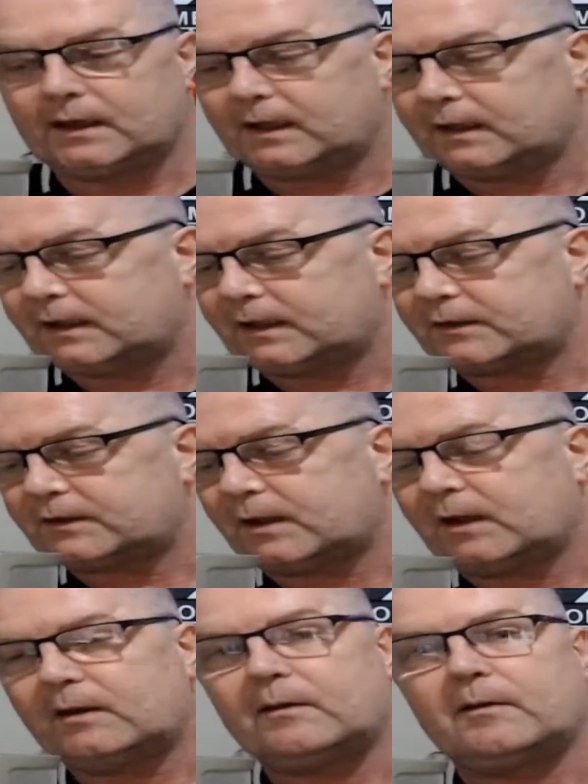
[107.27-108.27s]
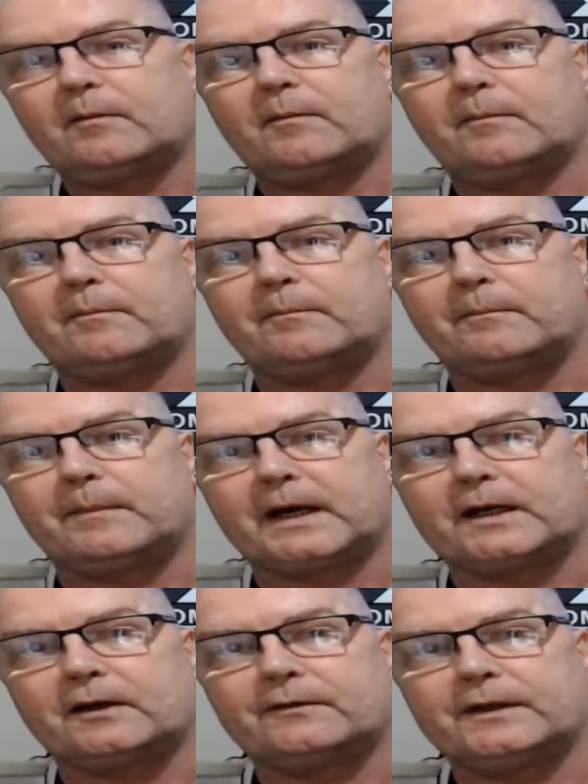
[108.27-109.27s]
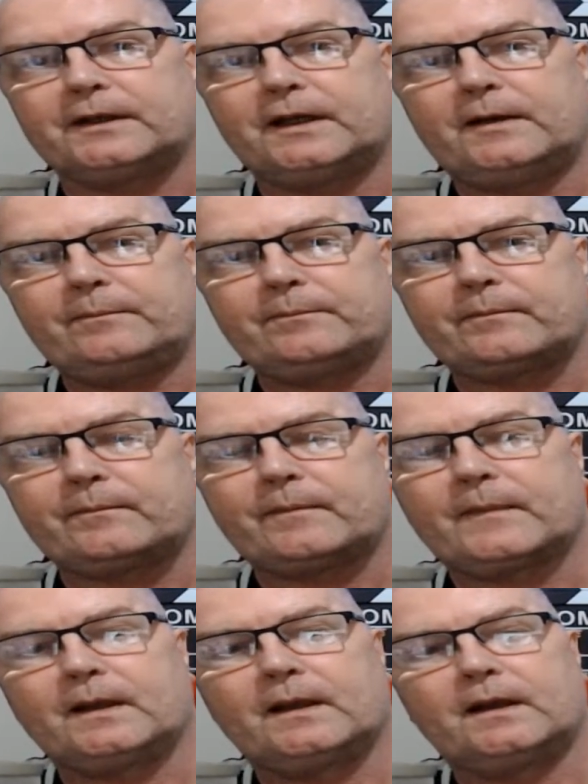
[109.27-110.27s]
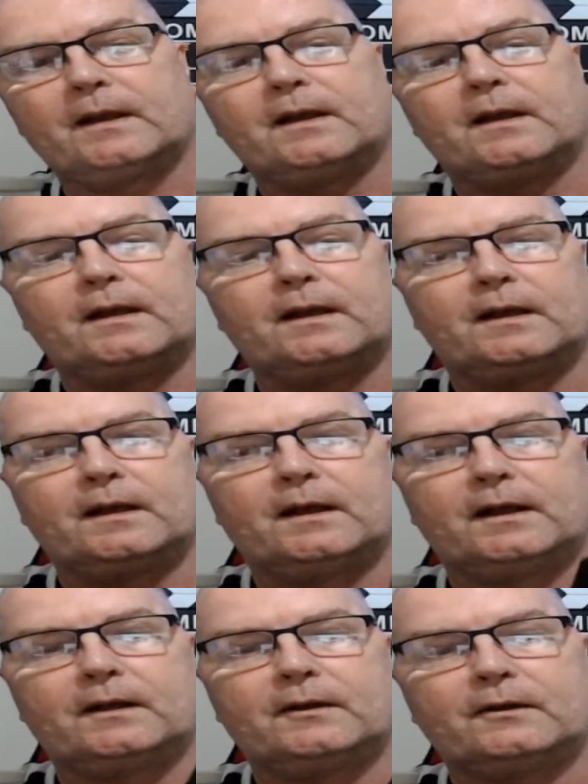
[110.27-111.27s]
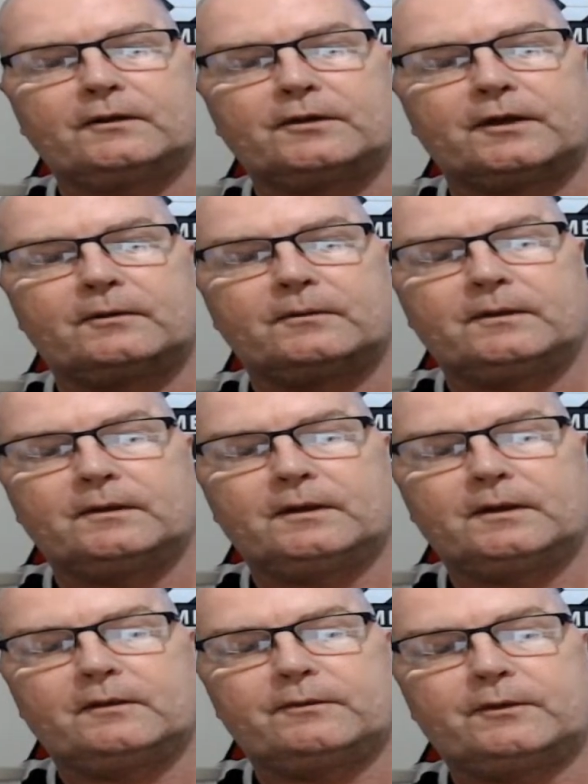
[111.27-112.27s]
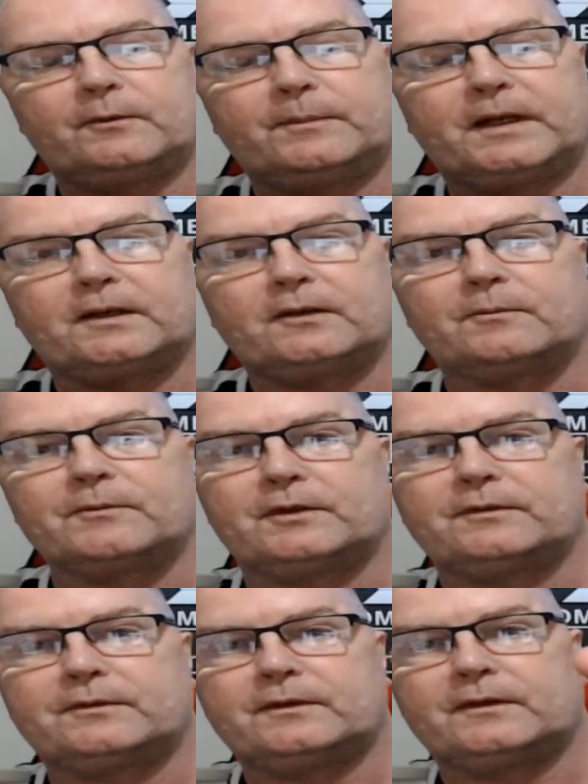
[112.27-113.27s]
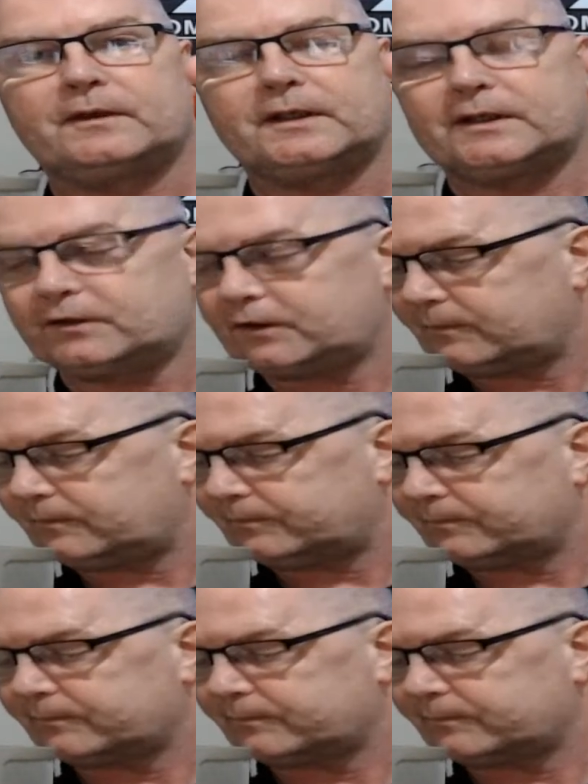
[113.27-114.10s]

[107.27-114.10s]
And there's the back of it, yeah. And also the front panel comes off, like so.